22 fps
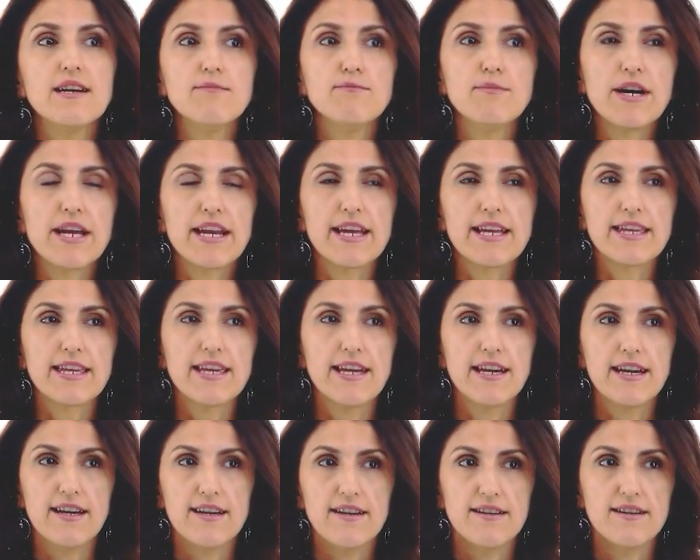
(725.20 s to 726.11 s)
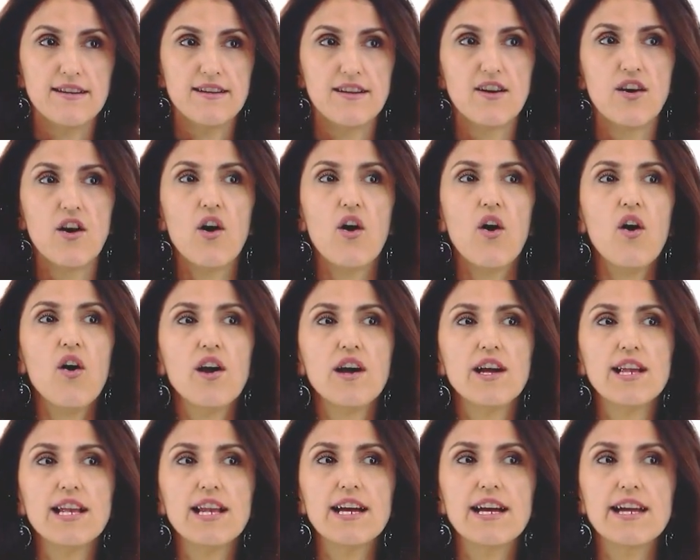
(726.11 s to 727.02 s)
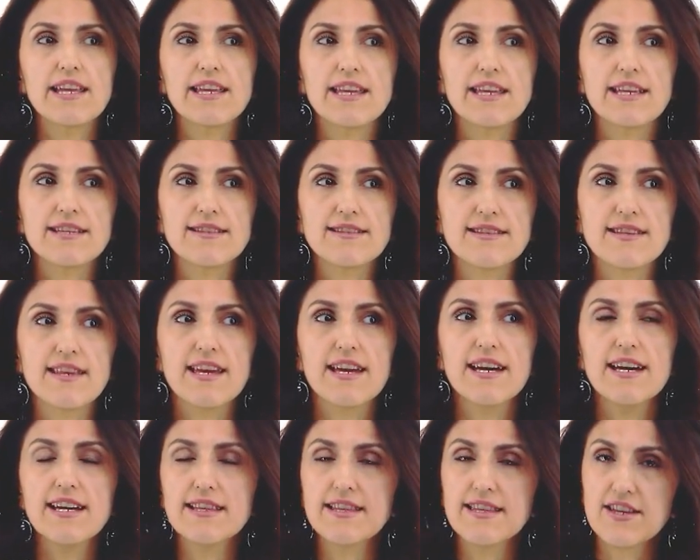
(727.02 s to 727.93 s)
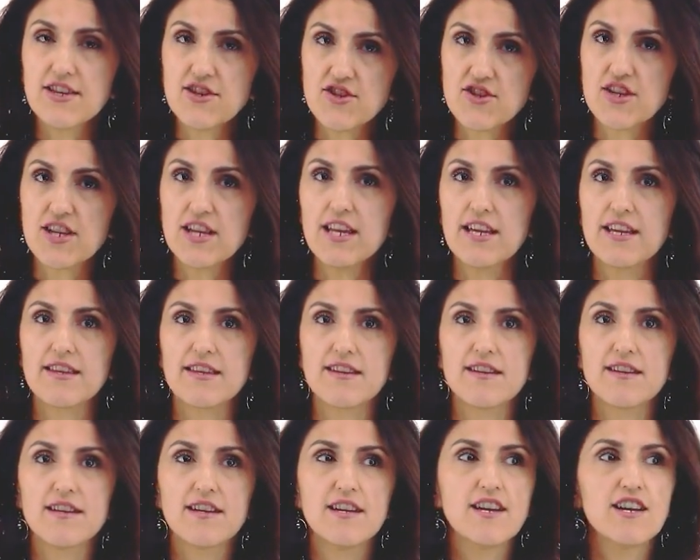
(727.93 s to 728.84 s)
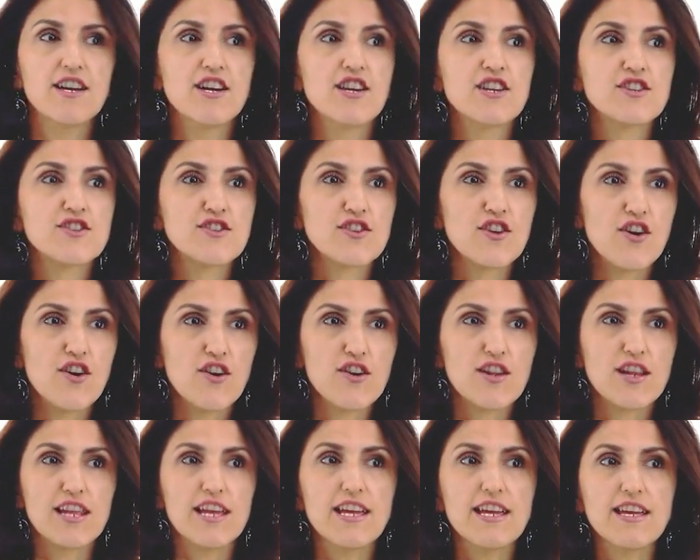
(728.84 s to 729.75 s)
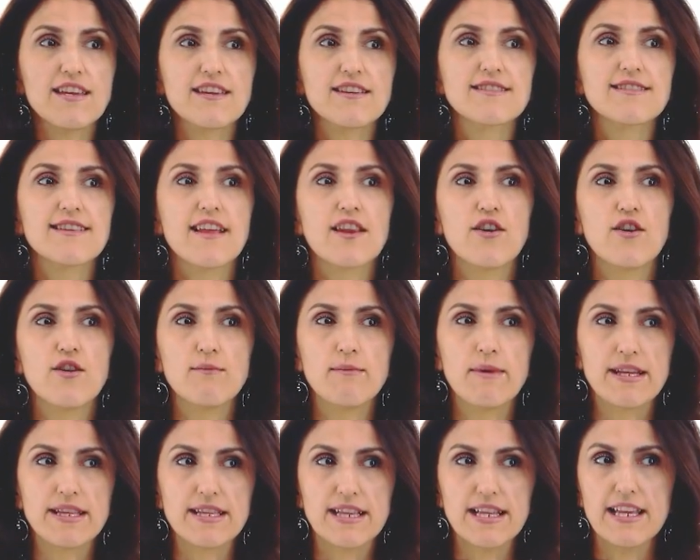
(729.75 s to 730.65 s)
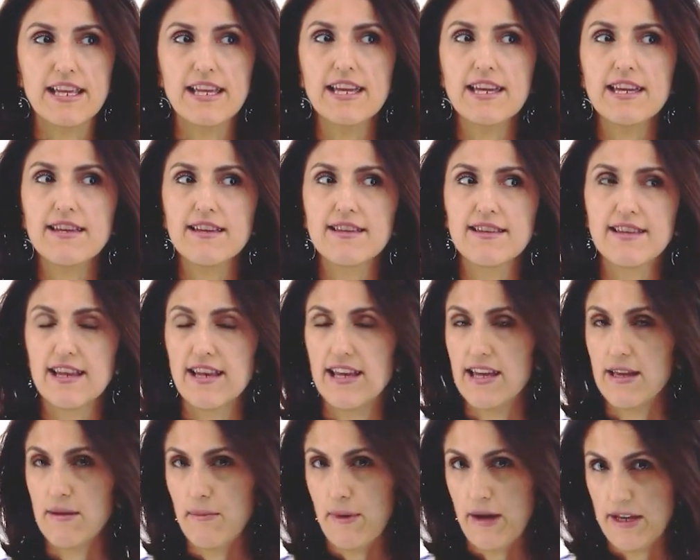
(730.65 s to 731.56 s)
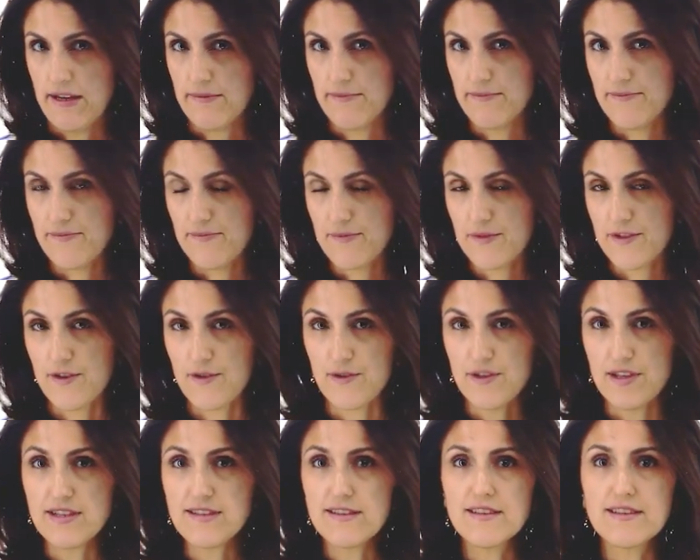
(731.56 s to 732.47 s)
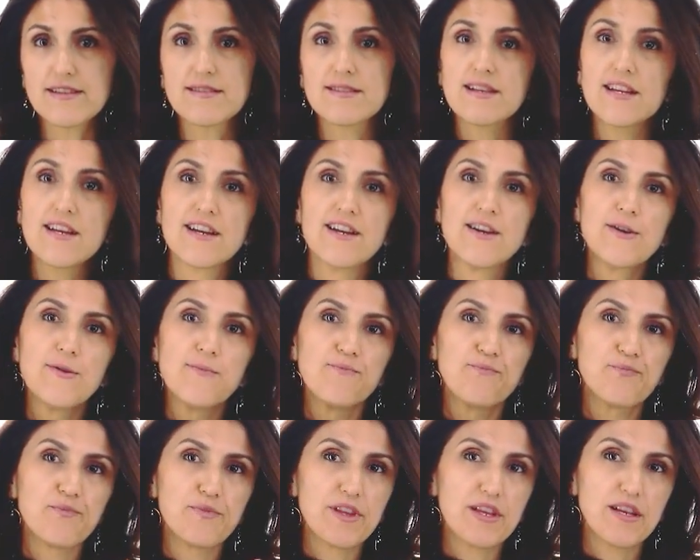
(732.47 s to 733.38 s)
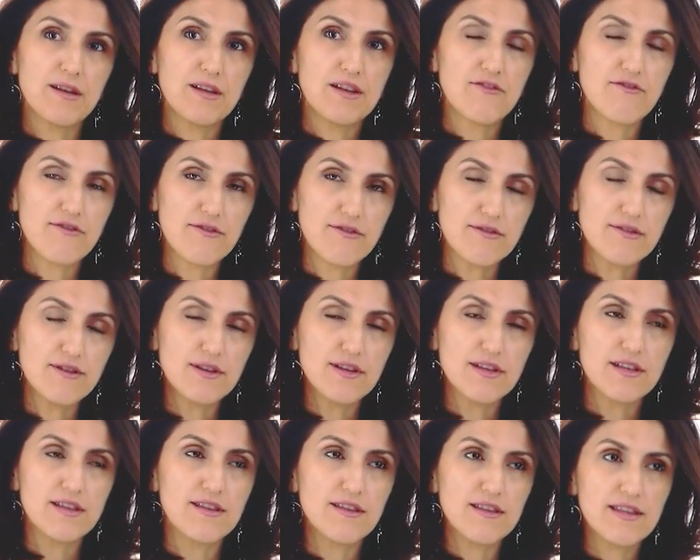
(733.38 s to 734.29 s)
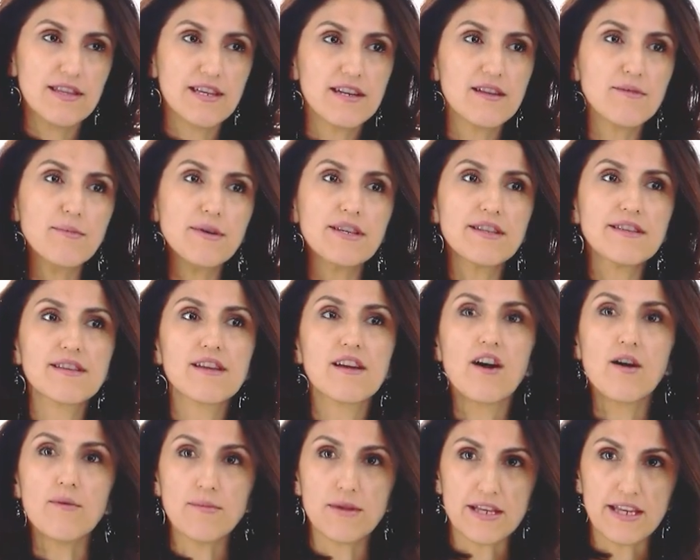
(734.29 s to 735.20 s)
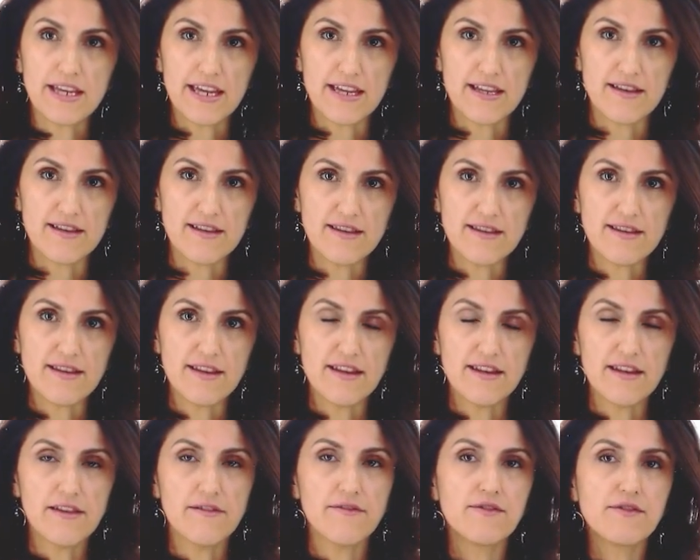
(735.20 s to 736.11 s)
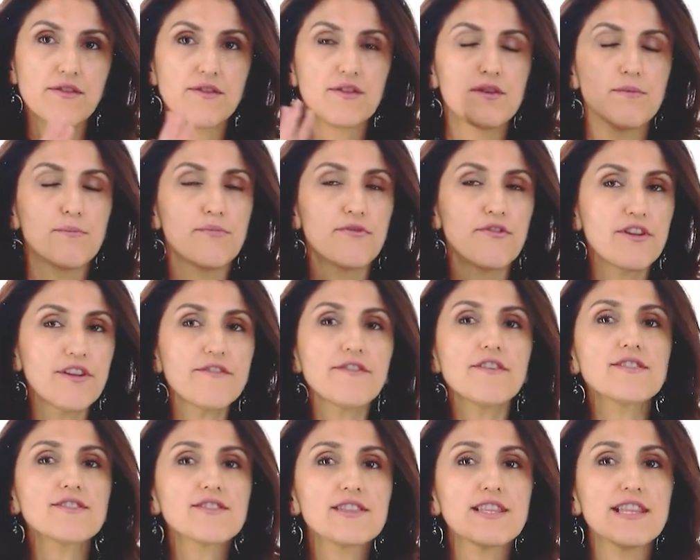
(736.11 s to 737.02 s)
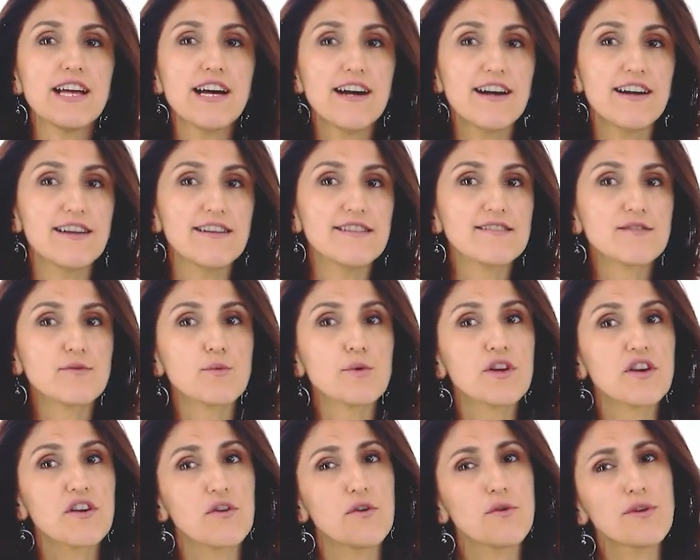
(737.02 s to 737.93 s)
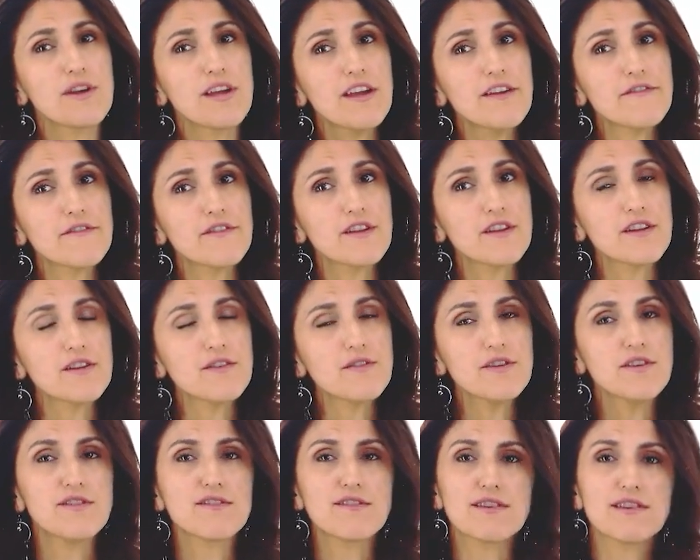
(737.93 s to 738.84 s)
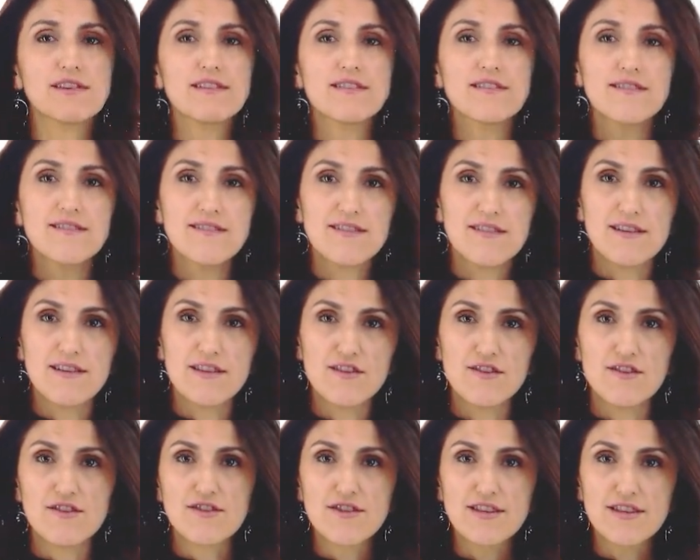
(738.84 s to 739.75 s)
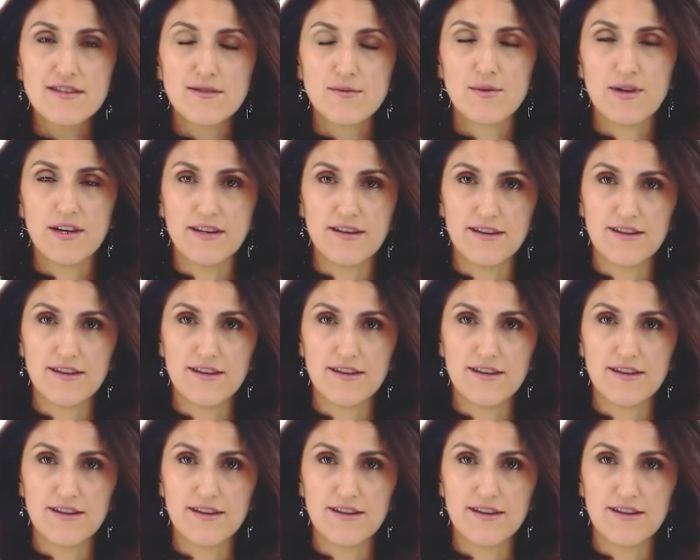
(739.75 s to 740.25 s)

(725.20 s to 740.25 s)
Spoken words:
baraka. Oilangizga tinchlik, sog'lik, salomatlik tilayman. So this is a little bit complicated, and if the previous slides were okay for you, you can learn this one.